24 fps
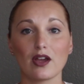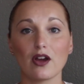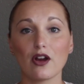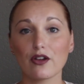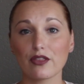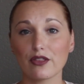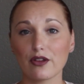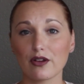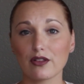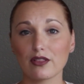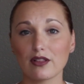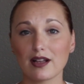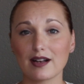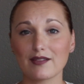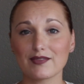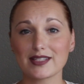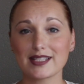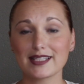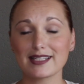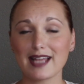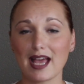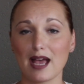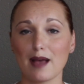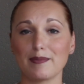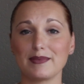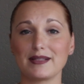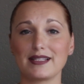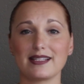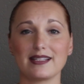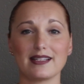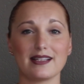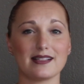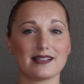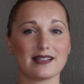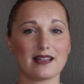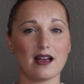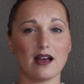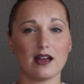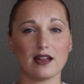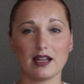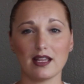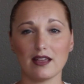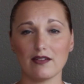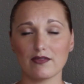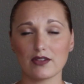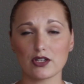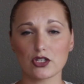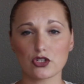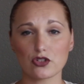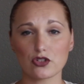Are there a lot of steps? Is it uneven